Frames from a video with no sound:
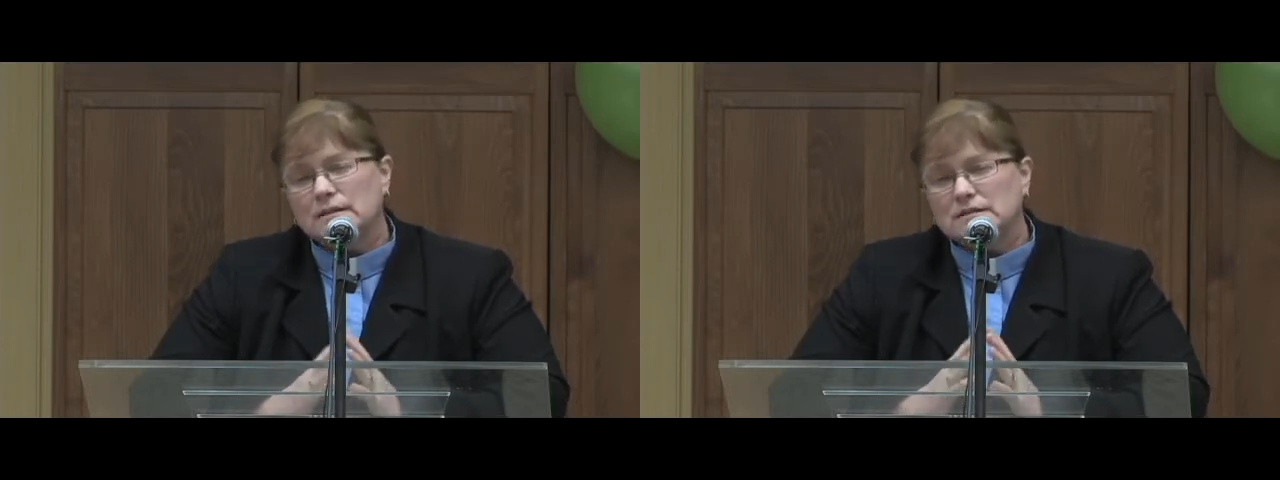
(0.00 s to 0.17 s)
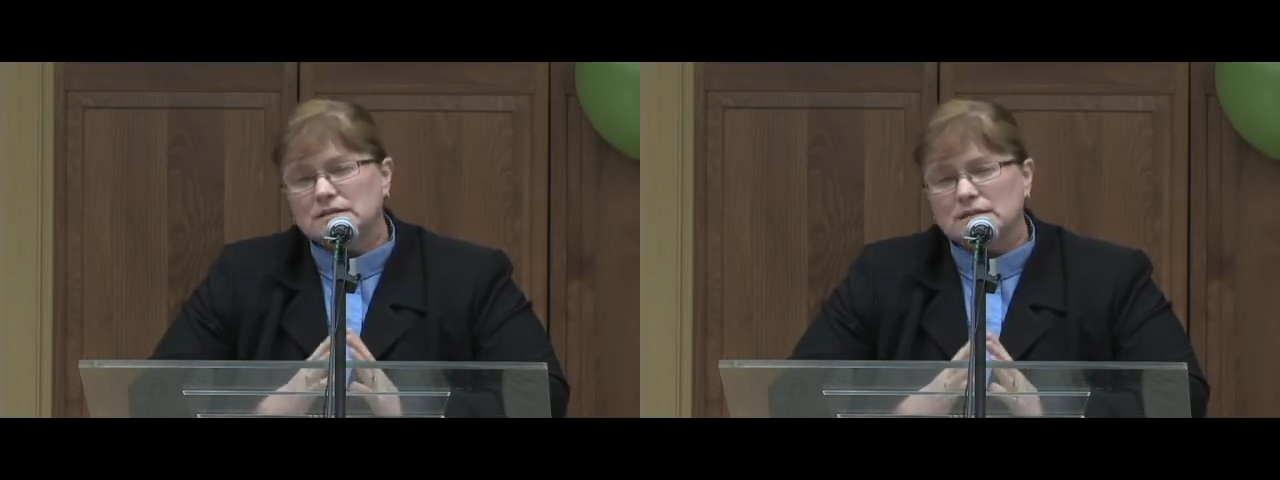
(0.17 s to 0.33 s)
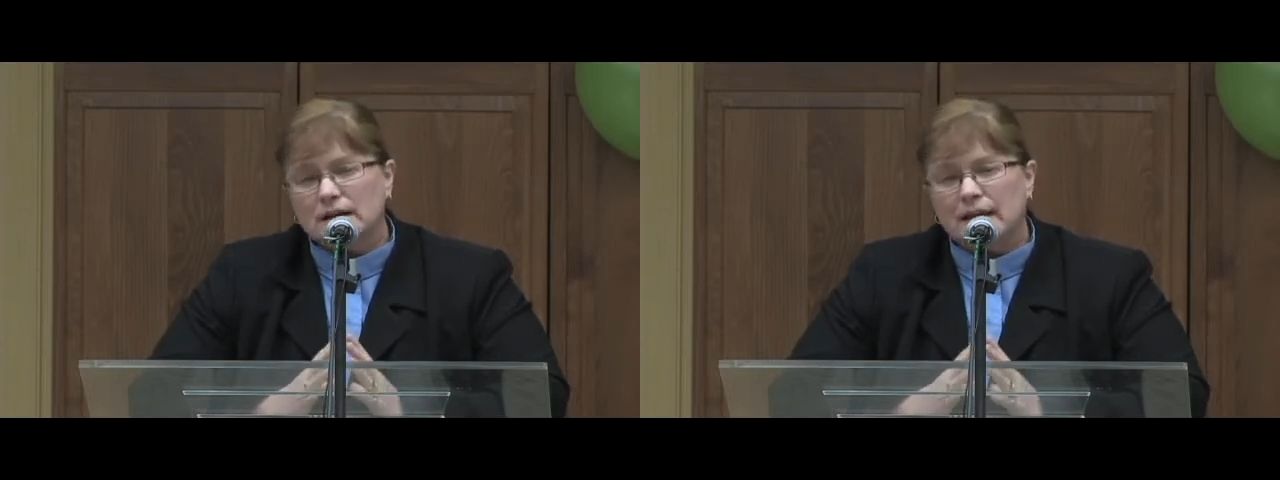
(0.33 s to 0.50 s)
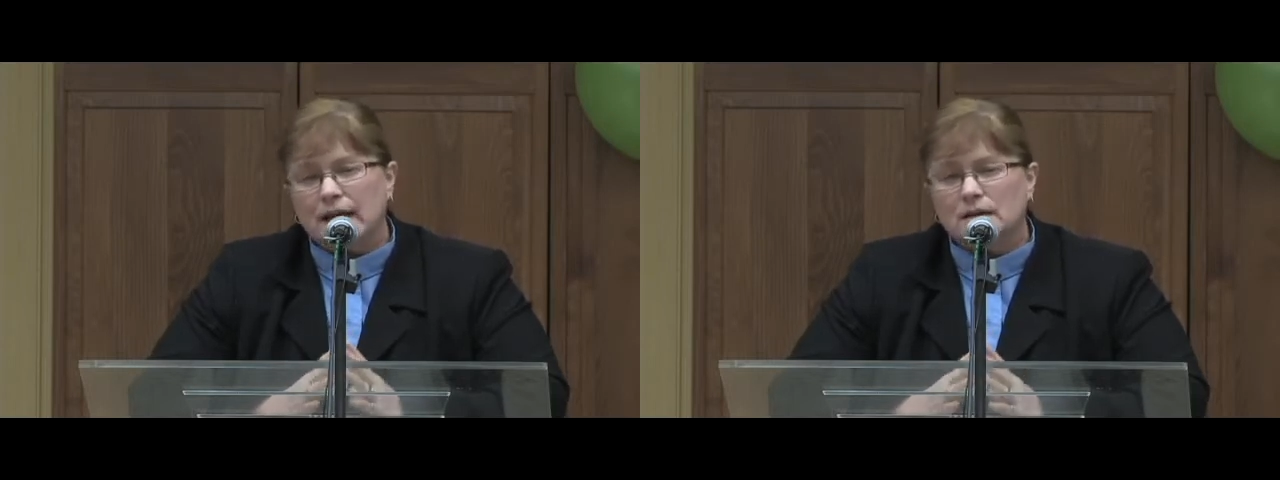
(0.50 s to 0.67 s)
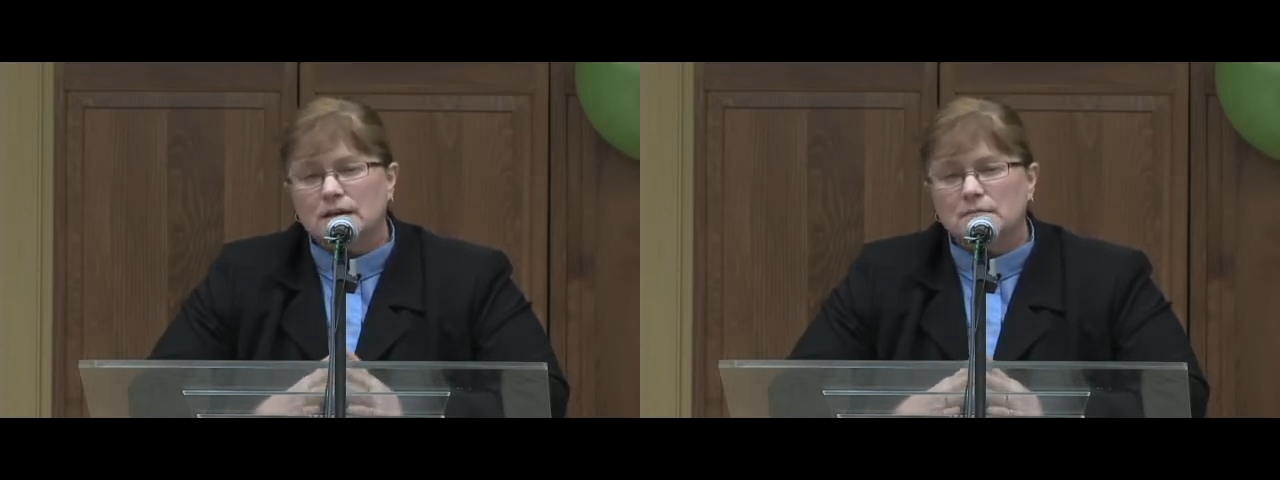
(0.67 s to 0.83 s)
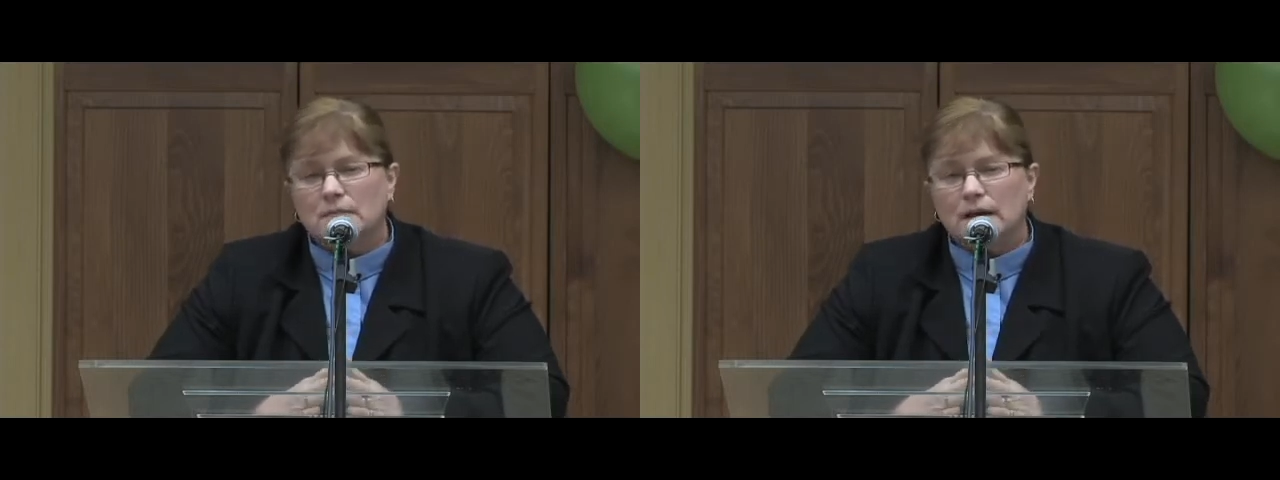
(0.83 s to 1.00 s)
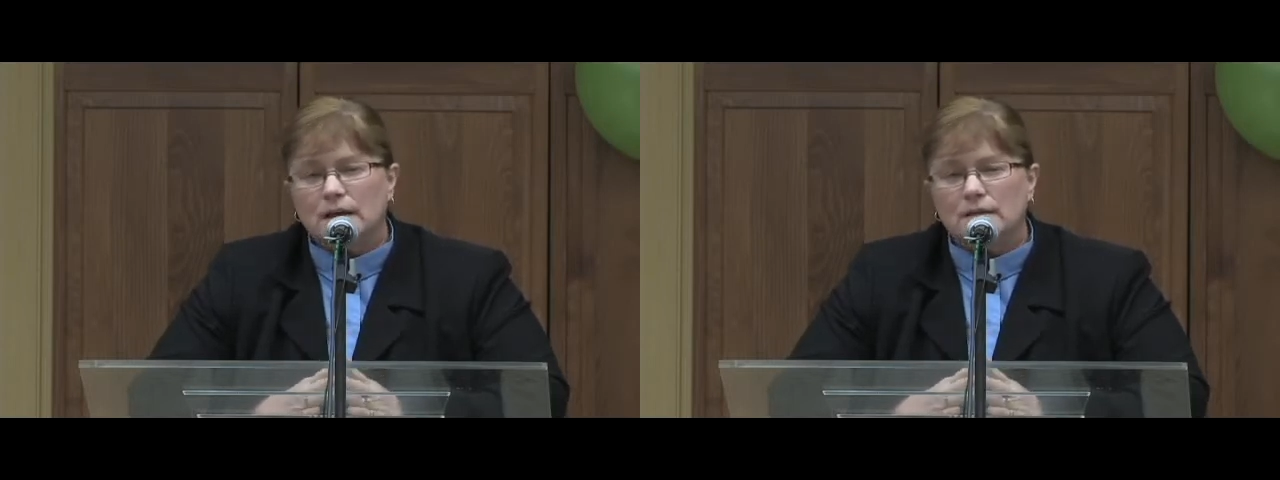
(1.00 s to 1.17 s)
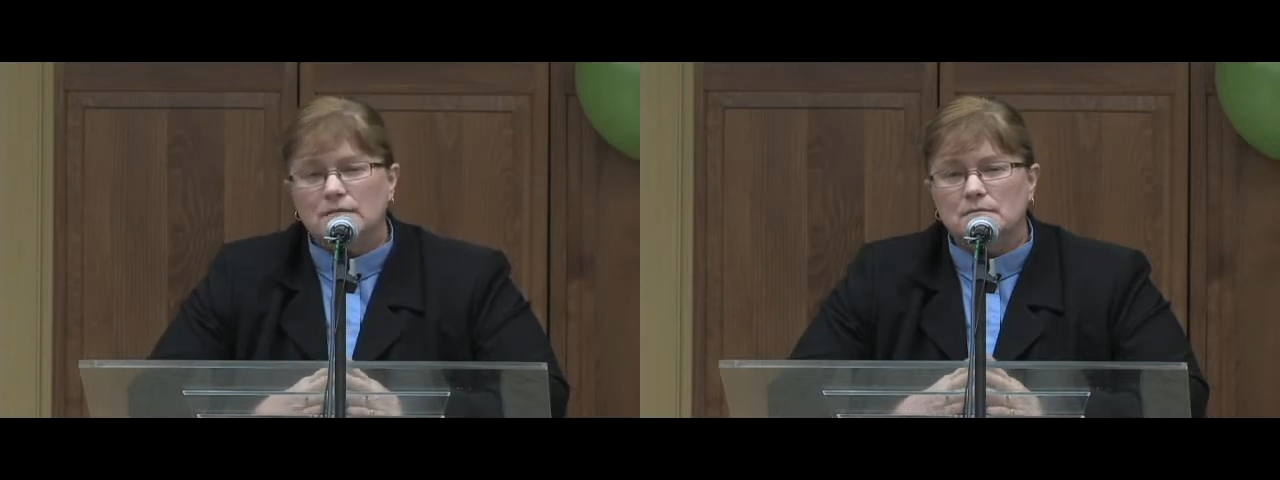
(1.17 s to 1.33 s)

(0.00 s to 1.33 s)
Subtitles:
stuck out in my